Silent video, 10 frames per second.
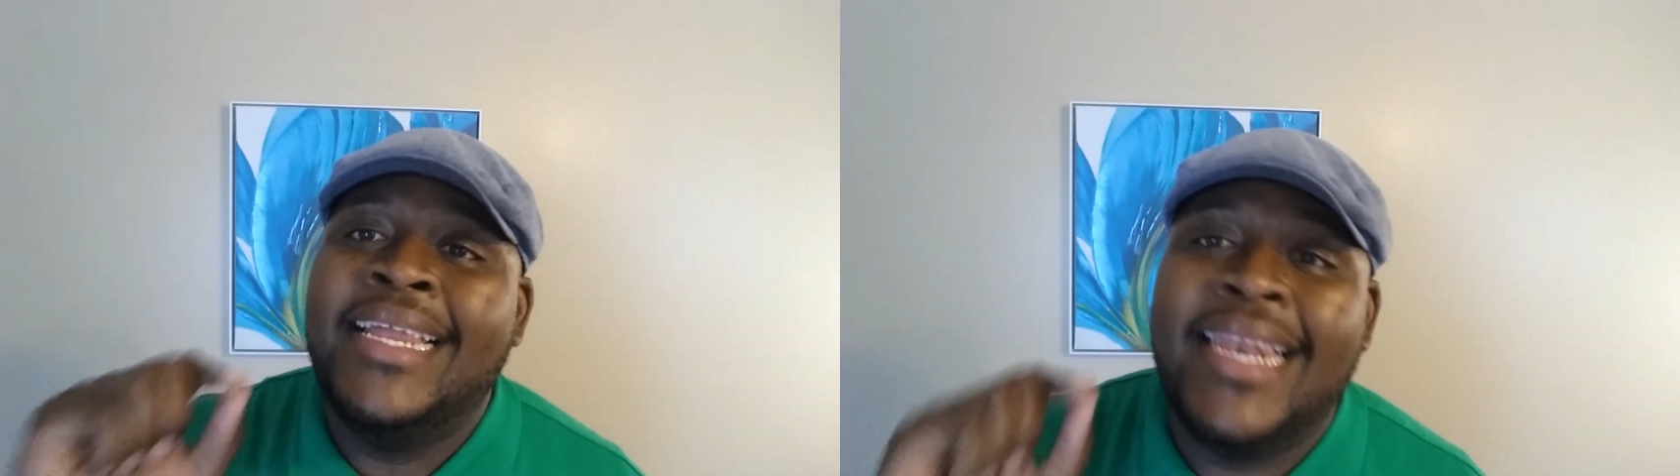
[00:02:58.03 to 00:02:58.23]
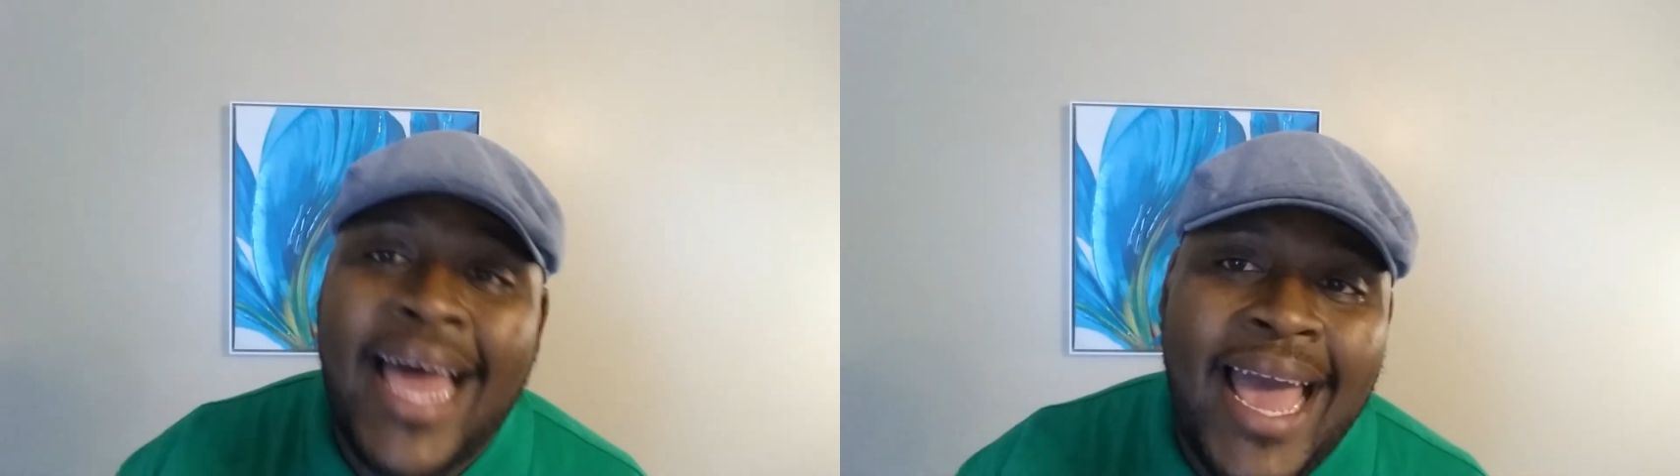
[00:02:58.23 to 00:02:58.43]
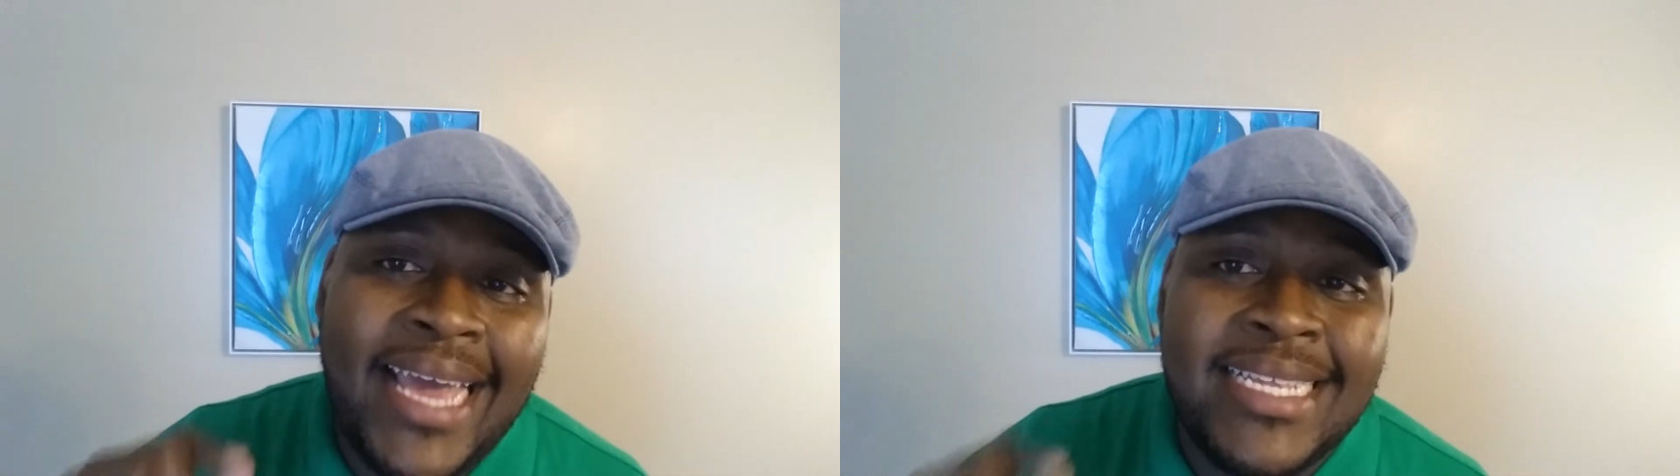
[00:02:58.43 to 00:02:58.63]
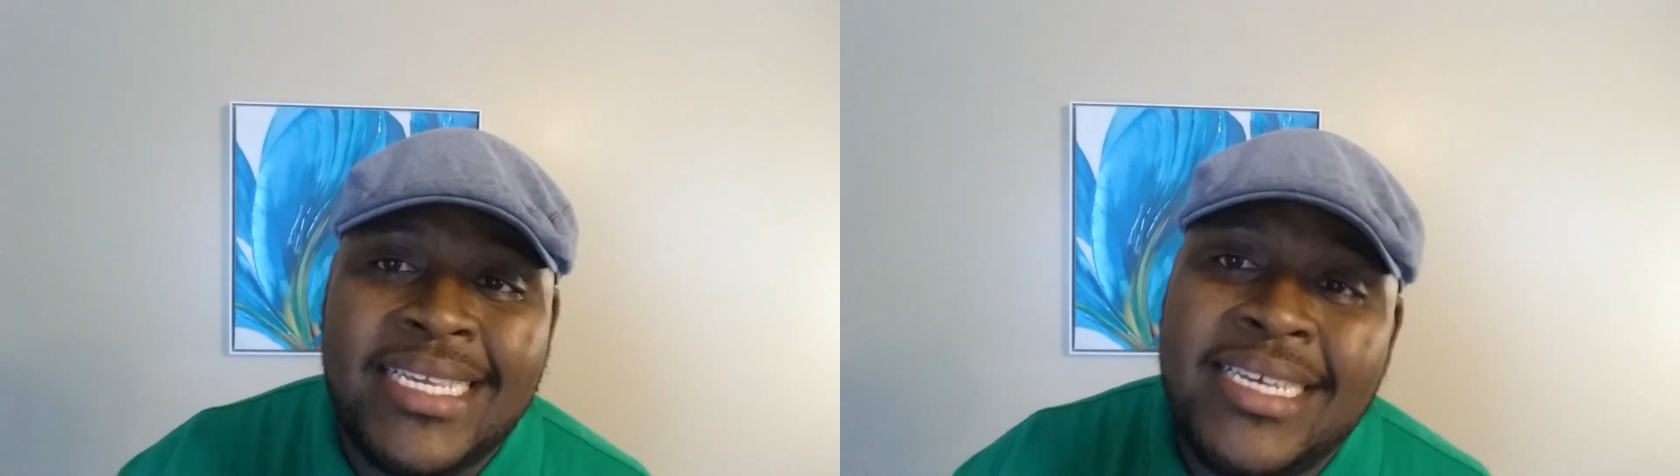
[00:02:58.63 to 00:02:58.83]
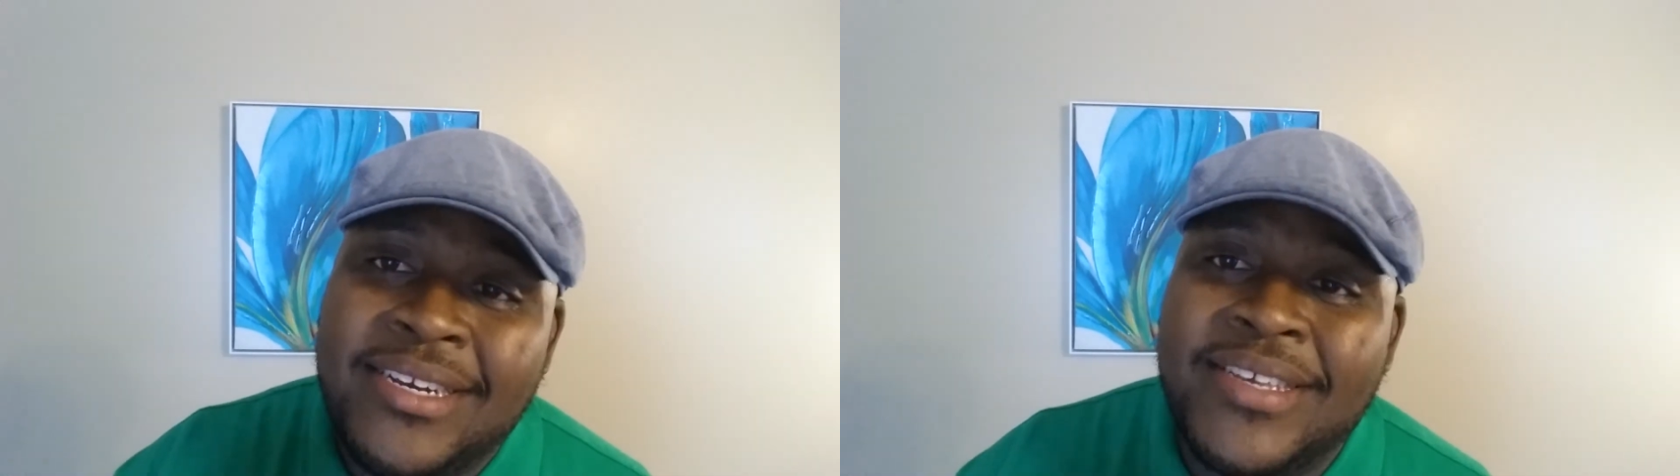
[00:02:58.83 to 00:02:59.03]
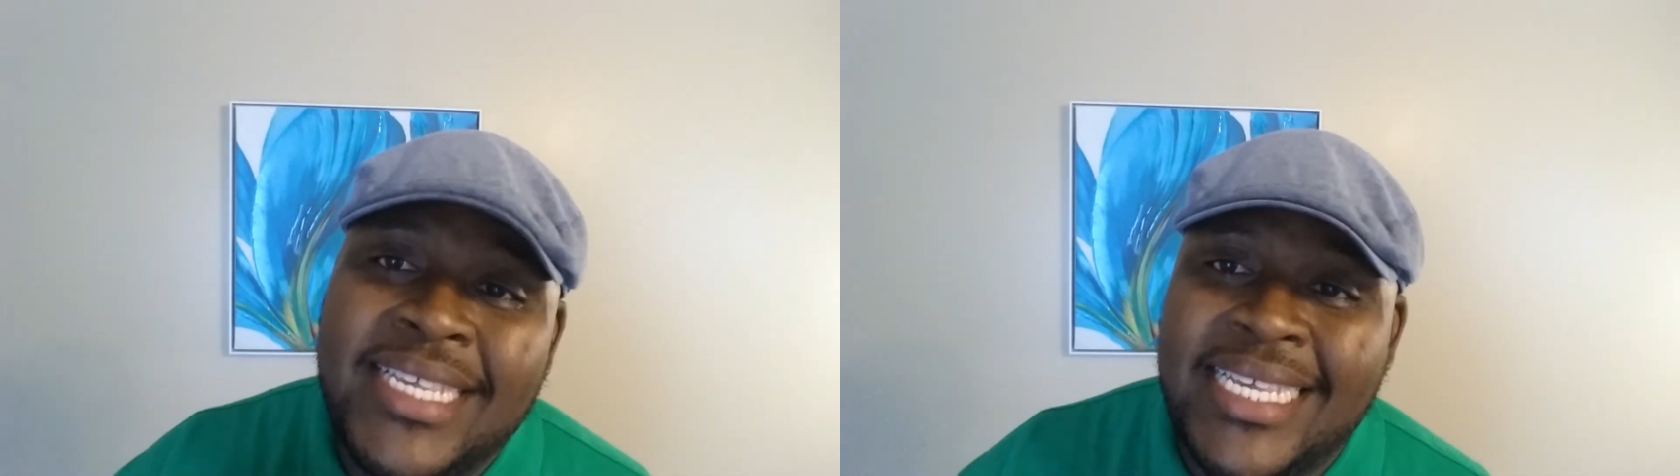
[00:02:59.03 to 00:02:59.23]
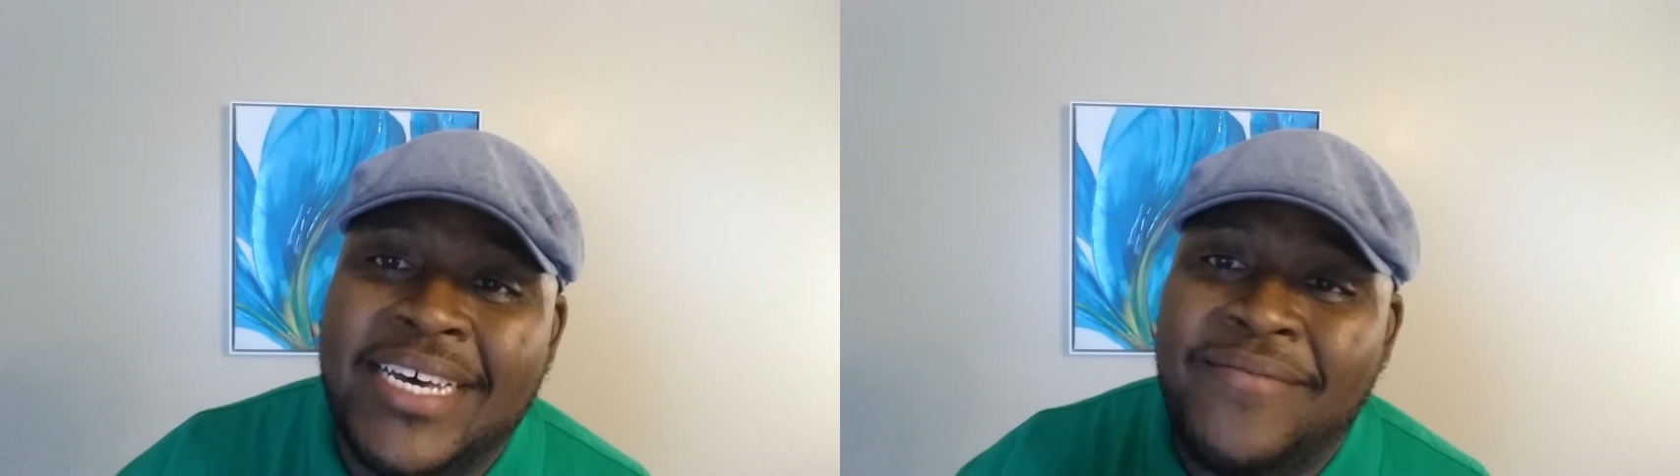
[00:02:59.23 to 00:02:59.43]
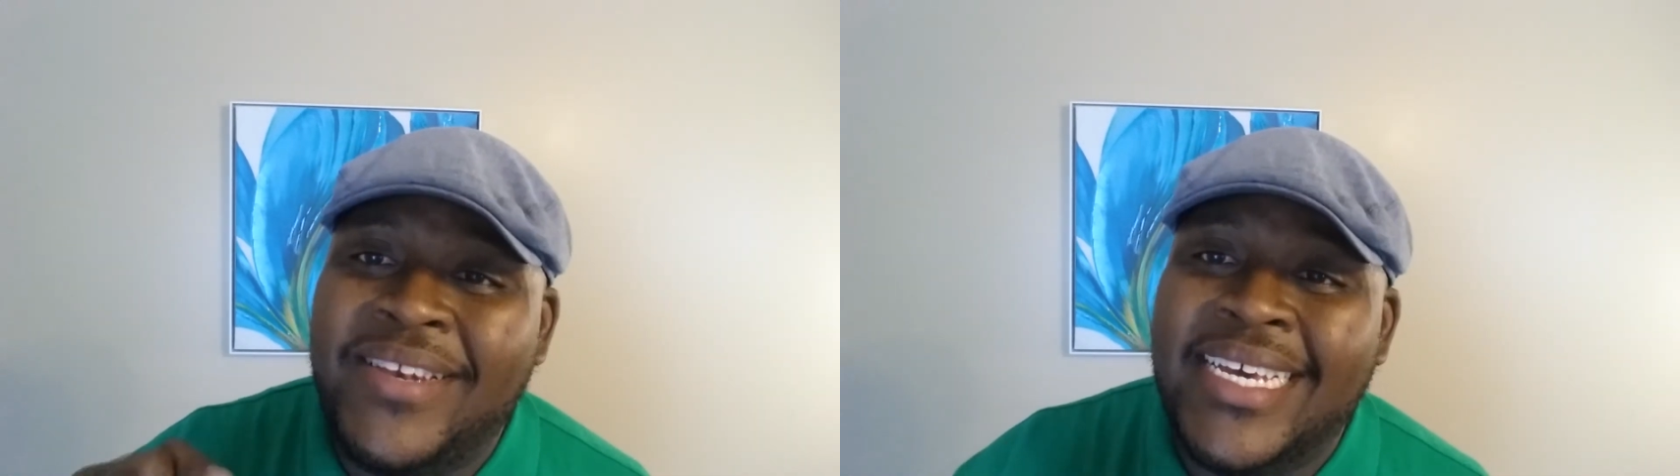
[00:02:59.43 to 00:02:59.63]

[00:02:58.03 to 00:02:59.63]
Lying to yourself